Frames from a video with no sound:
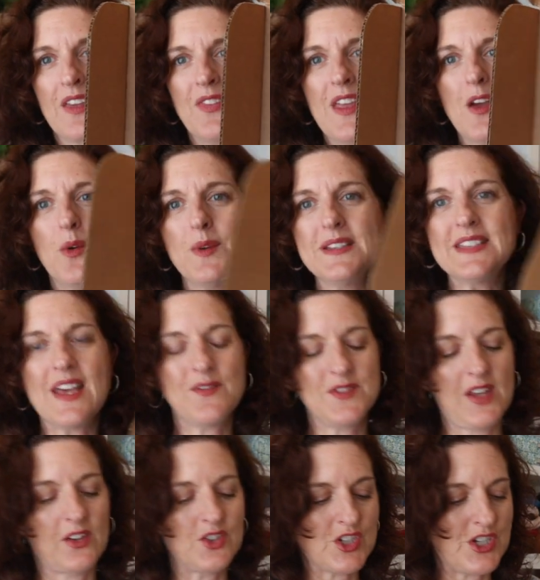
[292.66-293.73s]
They always have
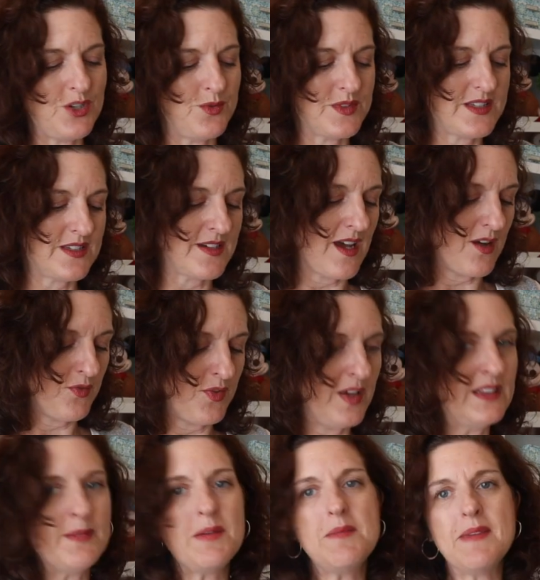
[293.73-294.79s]
such cute stuff.
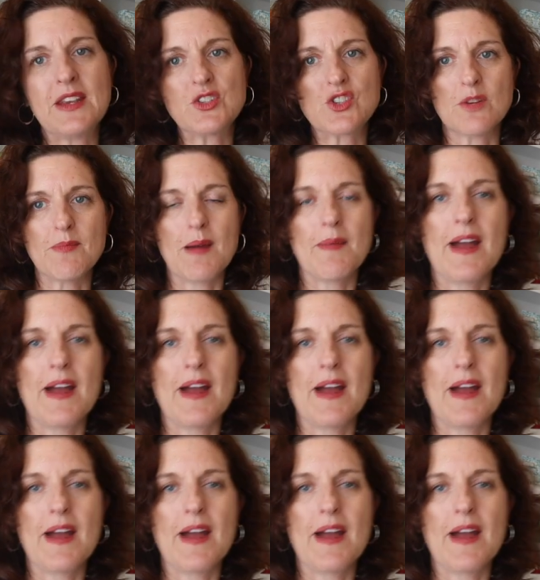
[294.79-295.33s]
Let me make sure my